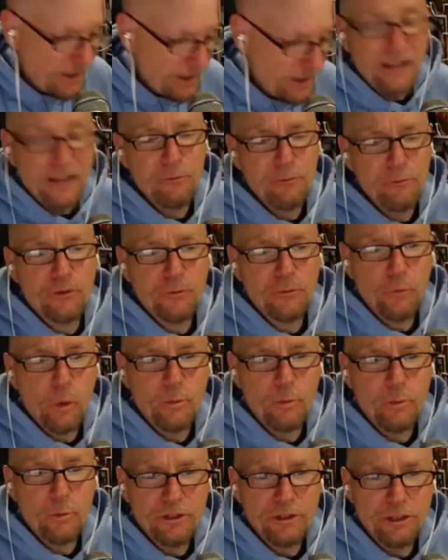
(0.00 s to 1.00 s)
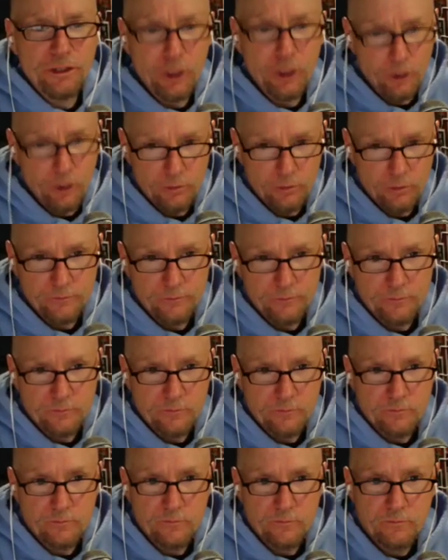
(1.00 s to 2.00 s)
Now, he was formerly known
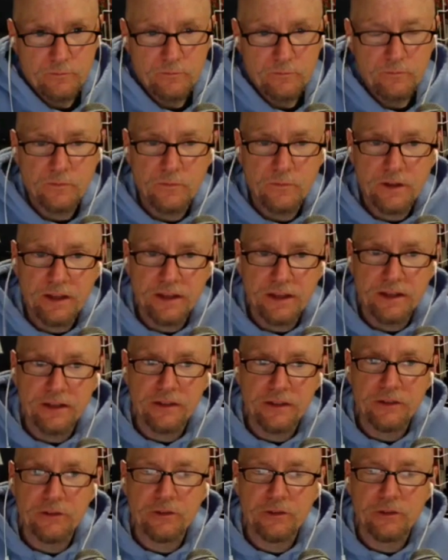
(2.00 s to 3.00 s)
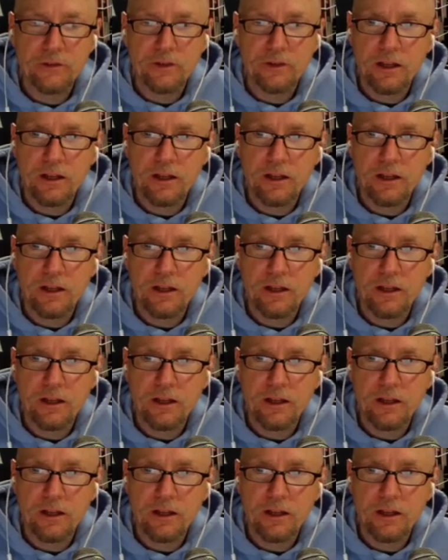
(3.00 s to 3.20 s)
as